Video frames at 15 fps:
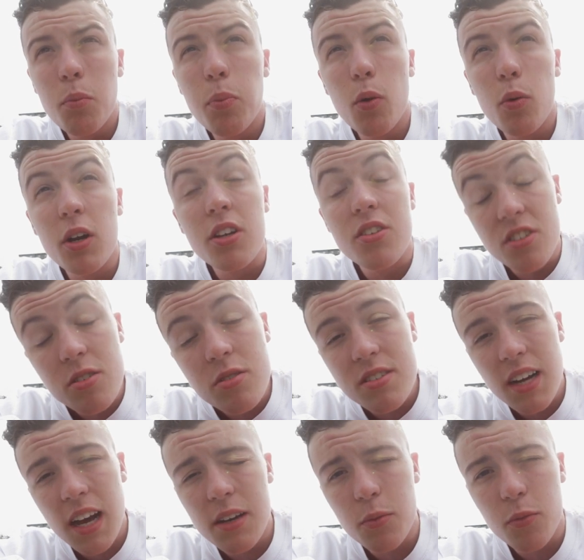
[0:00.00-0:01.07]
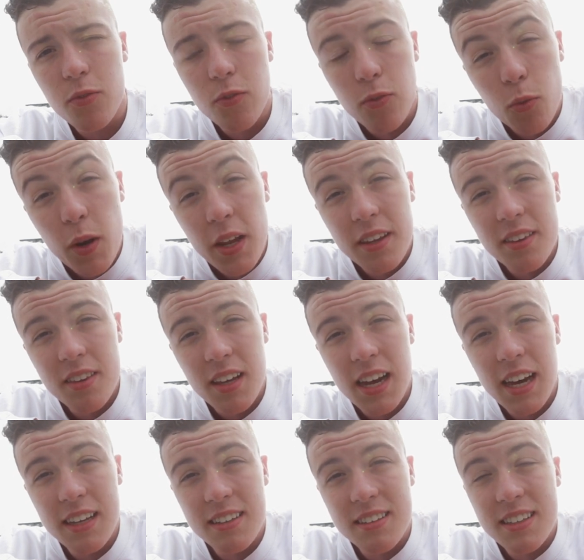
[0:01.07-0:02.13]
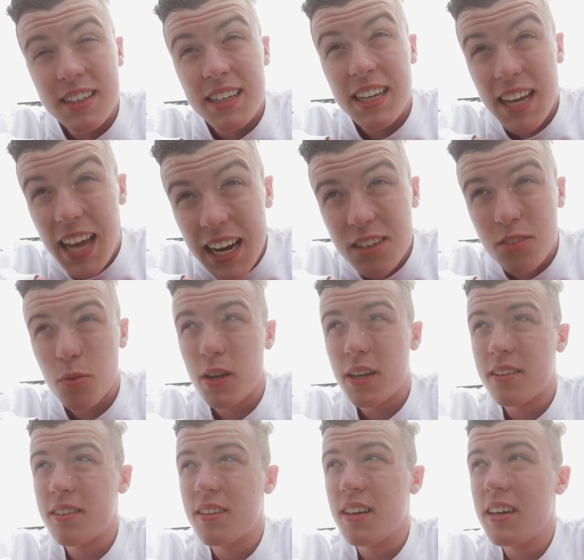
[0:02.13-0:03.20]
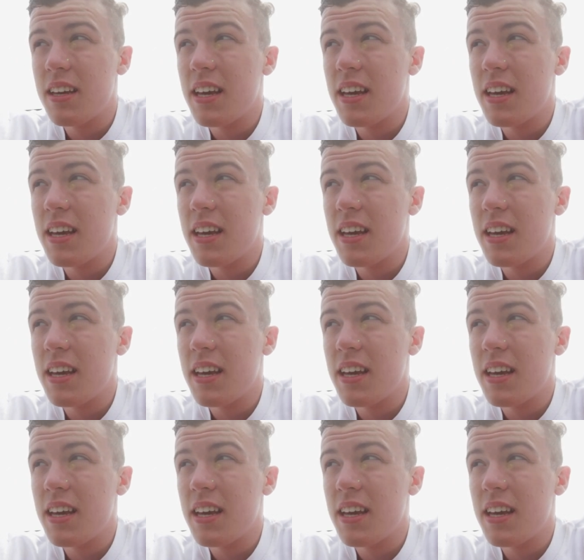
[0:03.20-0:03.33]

But what I do stand with and connect with